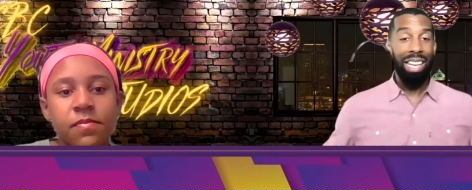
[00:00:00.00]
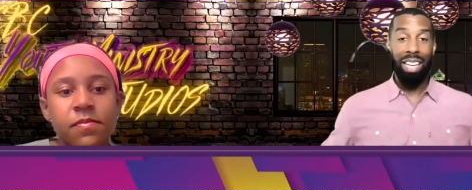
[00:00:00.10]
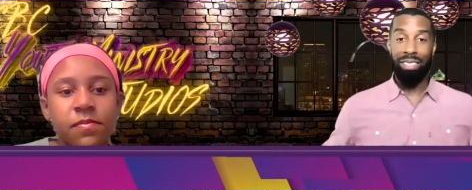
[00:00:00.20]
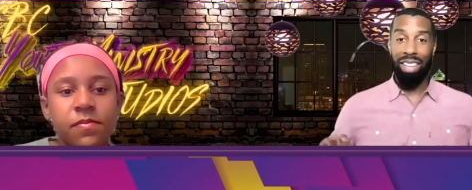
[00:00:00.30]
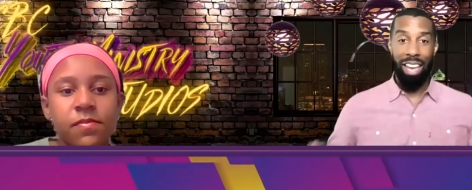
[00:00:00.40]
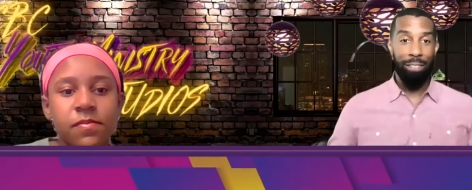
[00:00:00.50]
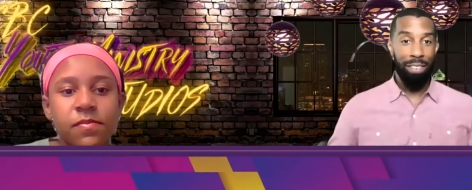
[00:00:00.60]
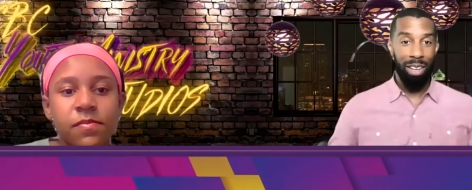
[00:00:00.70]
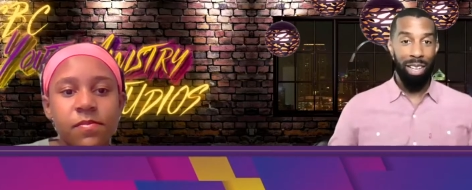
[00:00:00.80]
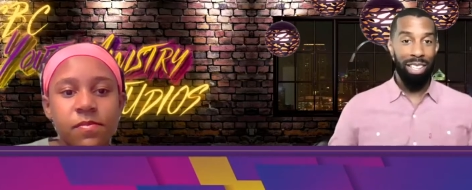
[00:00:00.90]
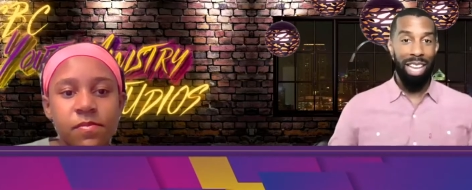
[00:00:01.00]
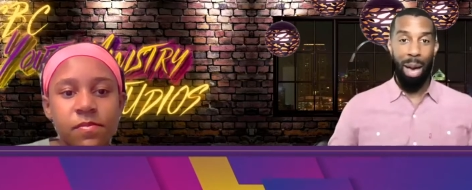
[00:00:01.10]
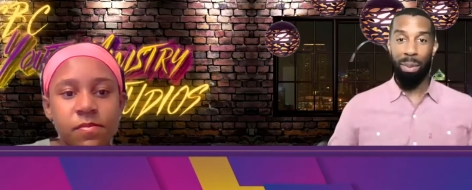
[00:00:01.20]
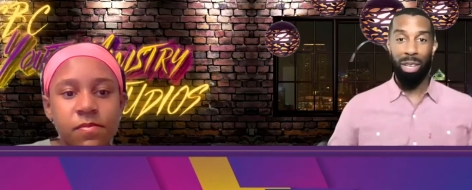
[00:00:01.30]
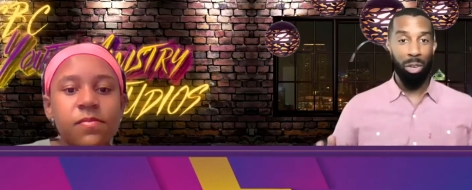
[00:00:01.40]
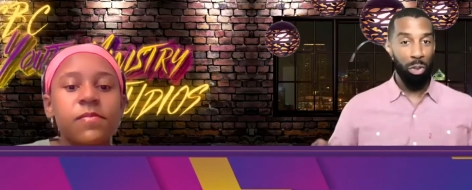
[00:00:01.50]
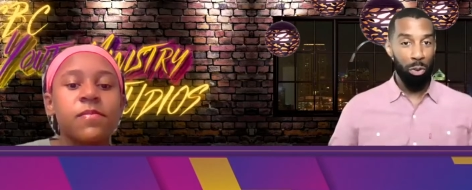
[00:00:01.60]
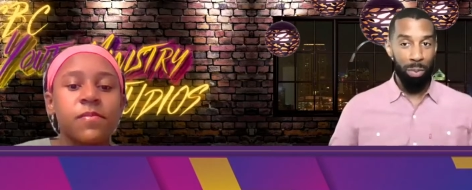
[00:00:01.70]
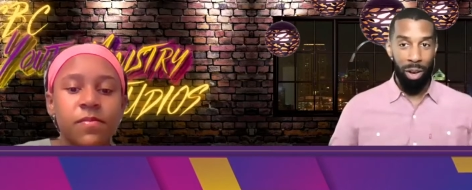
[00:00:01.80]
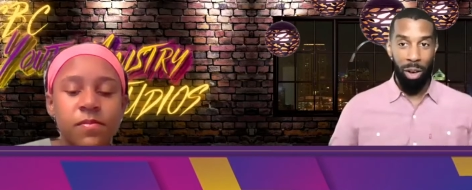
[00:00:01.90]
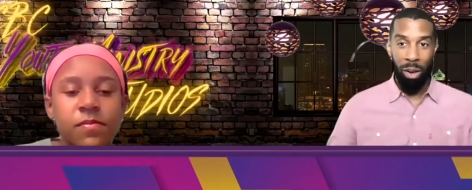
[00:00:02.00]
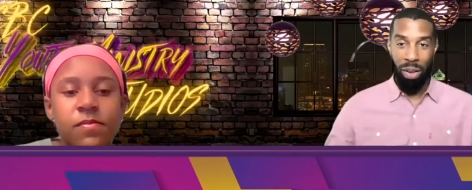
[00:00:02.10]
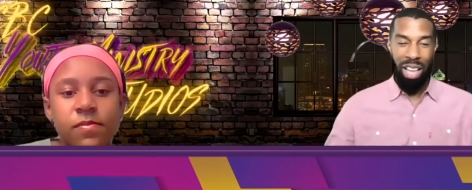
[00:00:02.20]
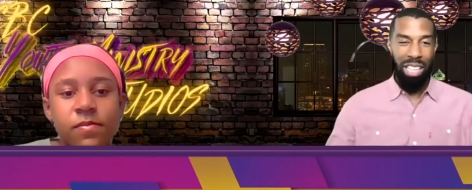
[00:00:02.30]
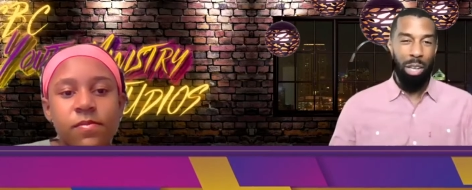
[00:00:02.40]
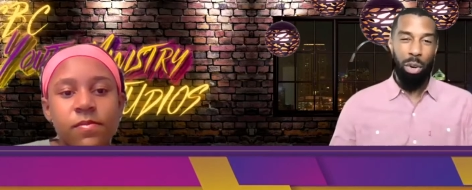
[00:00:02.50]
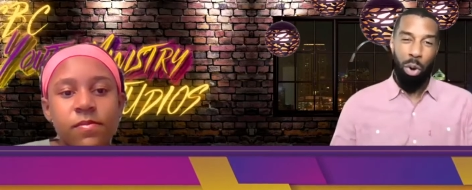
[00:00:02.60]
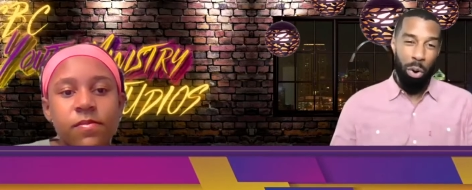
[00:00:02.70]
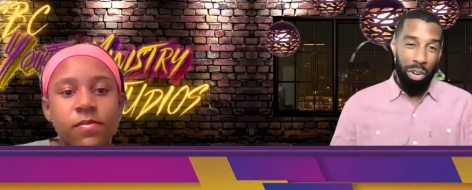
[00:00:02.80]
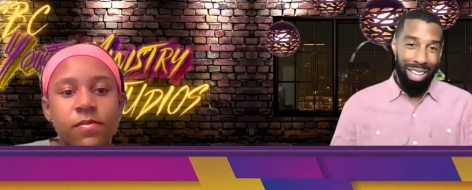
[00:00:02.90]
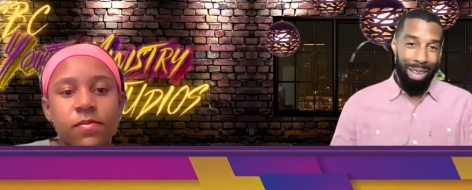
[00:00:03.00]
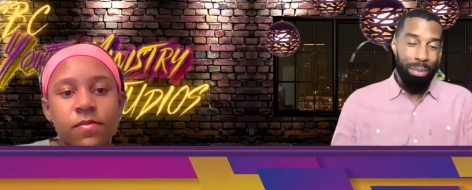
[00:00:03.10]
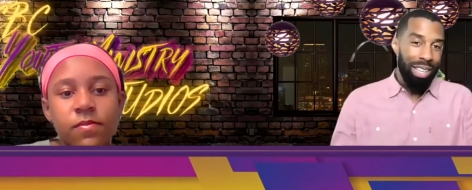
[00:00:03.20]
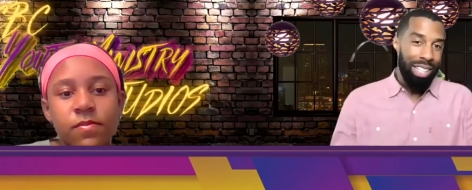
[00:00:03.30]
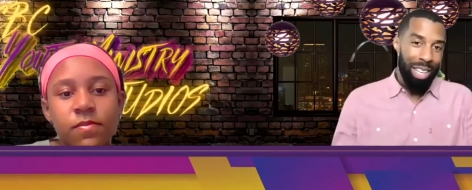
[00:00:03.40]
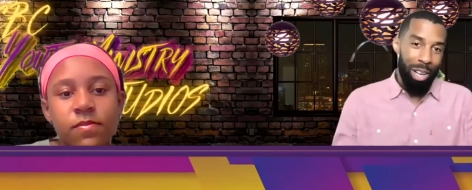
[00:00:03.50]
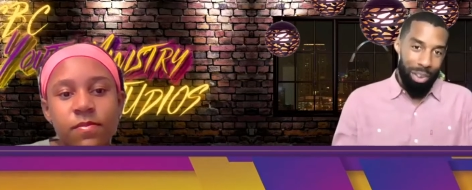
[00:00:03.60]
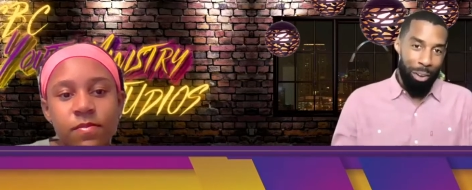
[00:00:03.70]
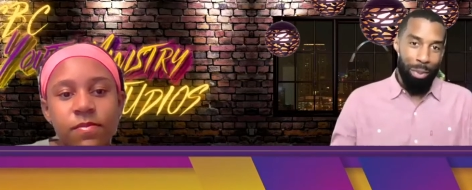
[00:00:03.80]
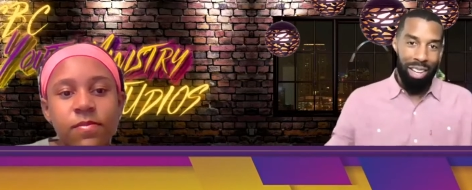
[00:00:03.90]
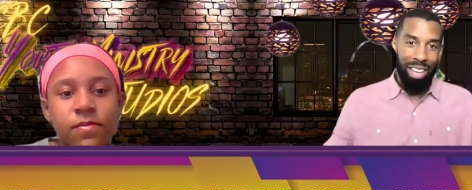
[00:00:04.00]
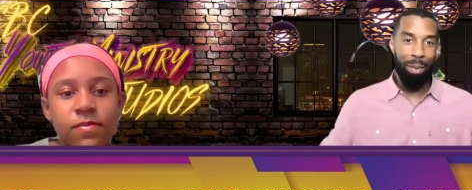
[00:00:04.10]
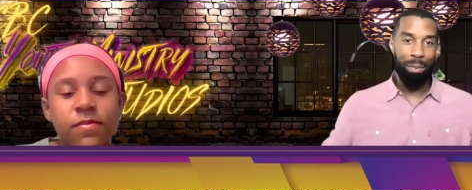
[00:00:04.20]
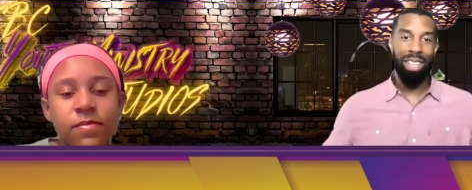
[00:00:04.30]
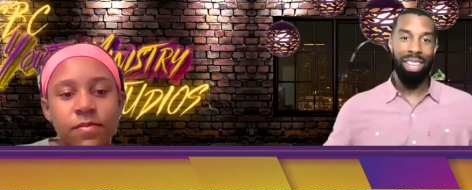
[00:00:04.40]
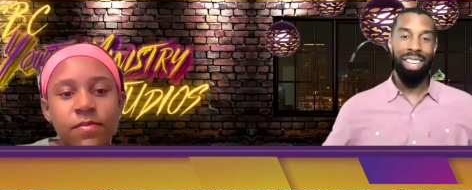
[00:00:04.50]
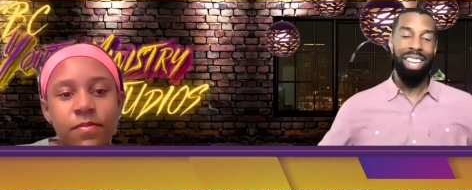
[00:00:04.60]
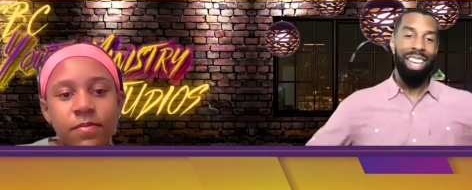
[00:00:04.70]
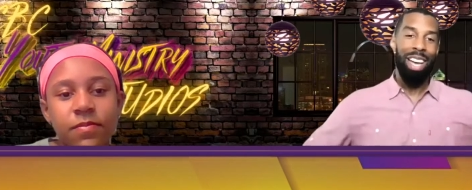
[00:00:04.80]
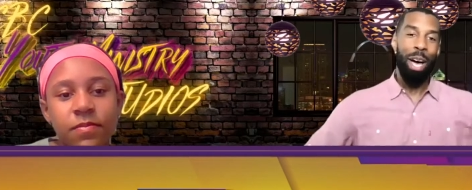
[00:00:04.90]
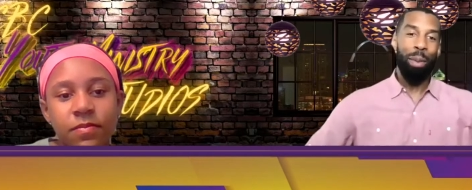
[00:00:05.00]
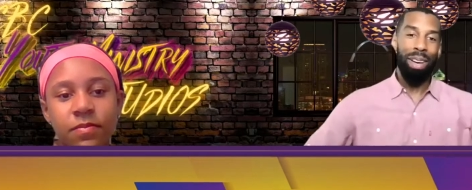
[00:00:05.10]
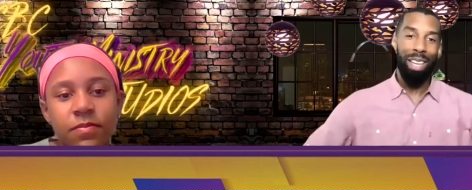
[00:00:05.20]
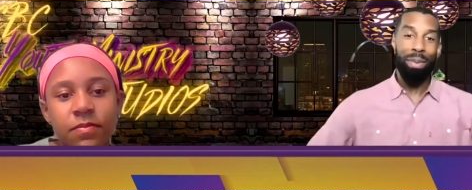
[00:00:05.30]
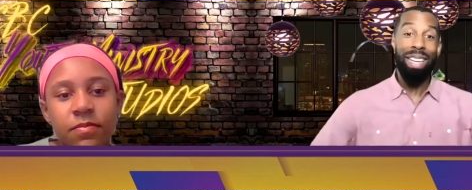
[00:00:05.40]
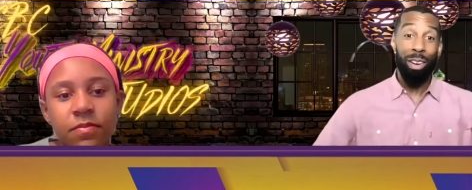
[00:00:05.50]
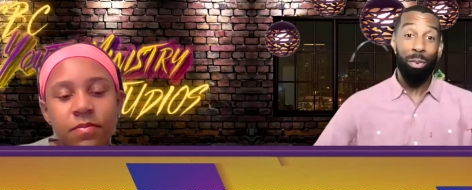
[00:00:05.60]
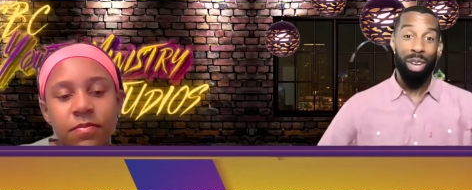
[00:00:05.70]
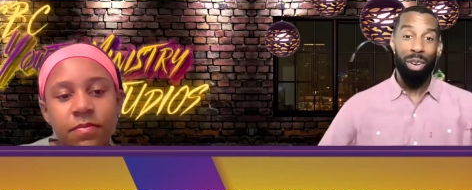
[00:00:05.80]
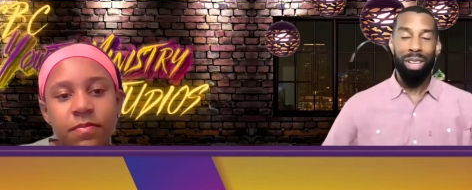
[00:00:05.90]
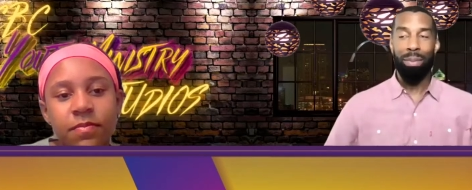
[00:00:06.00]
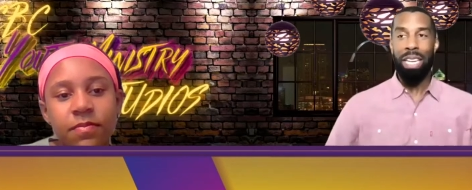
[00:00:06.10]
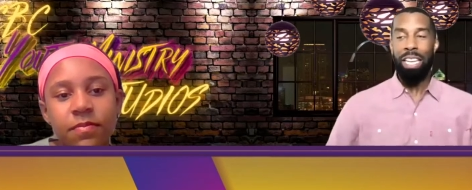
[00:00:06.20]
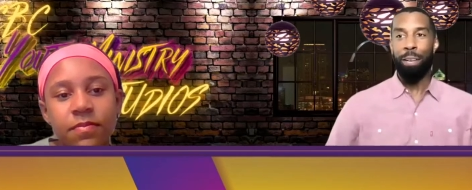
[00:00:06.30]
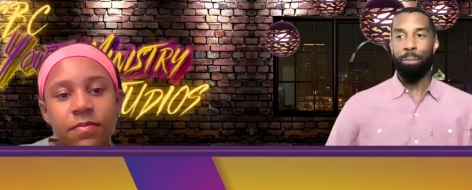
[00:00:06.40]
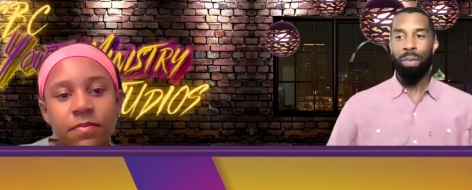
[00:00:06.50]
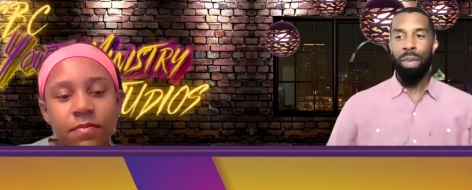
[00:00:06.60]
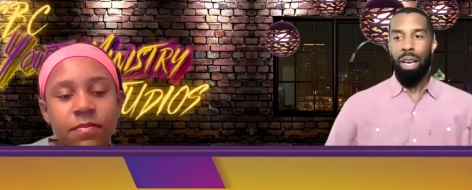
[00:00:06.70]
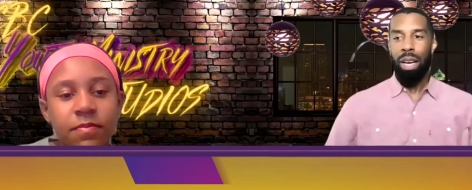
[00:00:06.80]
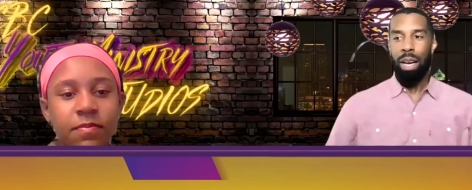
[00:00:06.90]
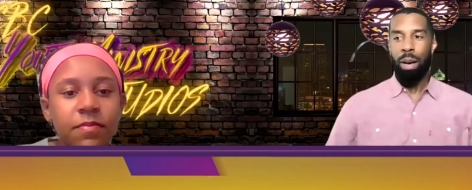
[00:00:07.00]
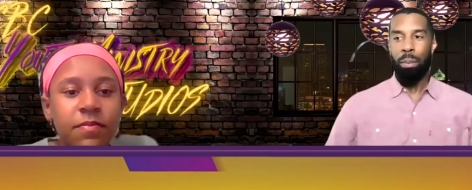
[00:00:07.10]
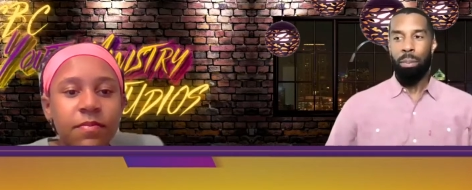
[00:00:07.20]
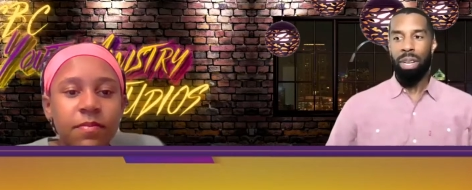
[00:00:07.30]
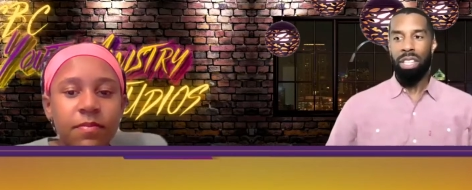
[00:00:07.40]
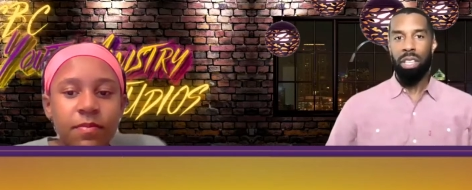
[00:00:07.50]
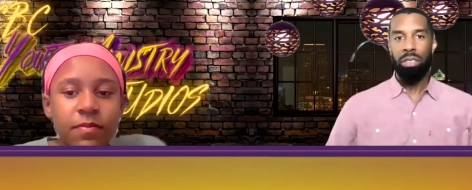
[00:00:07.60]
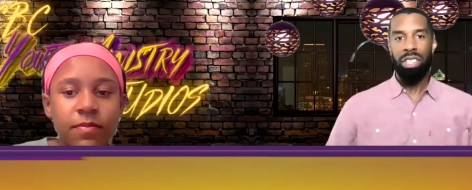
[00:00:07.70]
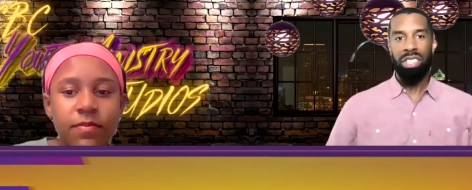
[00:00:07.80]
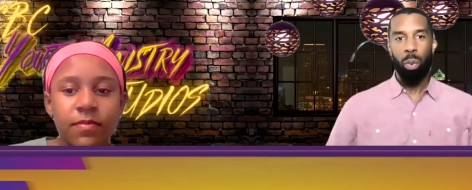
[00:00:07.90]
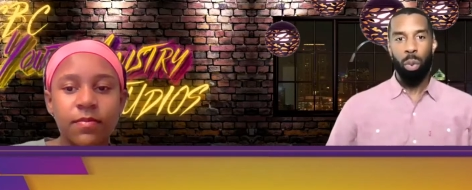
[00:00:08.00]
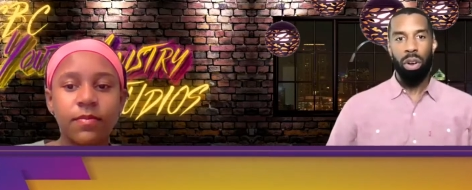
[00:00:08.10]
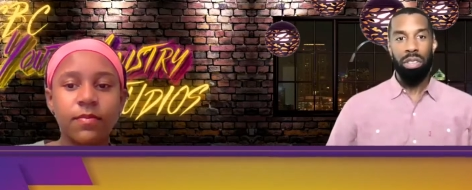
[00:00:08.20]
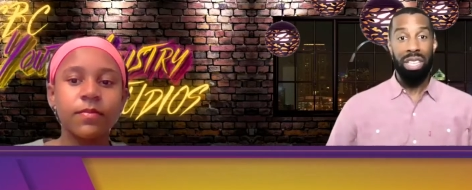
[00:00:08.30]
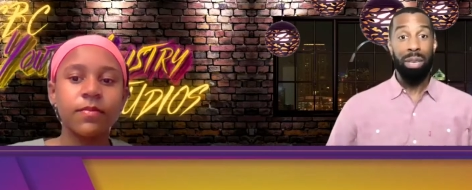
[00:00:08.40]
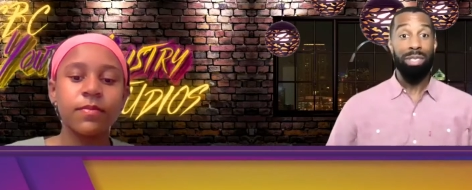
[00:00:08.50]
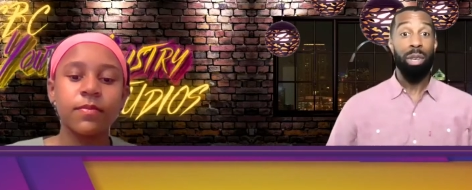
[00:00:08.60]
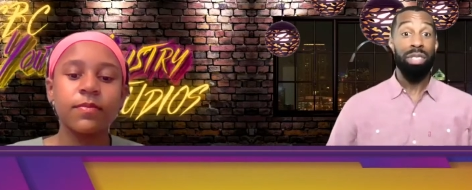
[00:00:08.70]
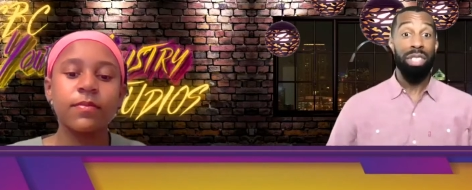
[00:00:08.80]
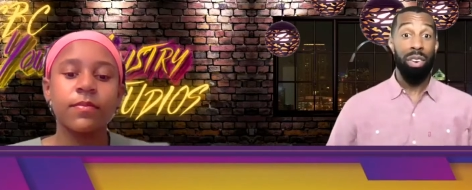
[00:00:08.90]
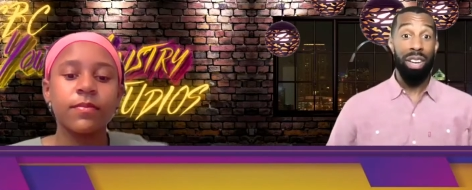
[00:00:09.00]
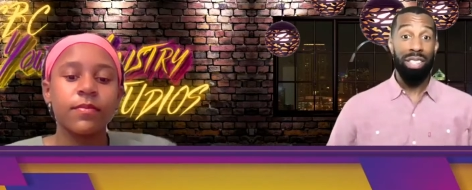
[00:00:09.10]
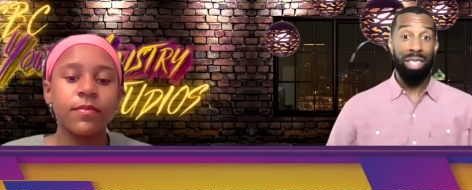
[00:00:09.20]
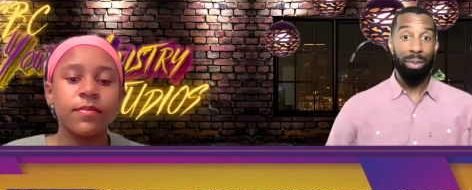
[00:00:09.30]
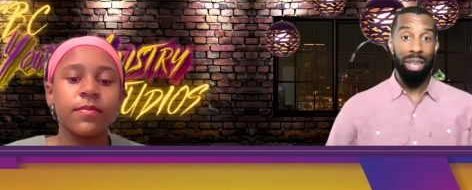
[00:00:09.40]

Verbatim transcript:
Speaker 1: I love to have fun. I'm a little goofball, a little corny, but you know everyone can't be uh, a comedian, a real comedian. Um, but the, just the work seems so serious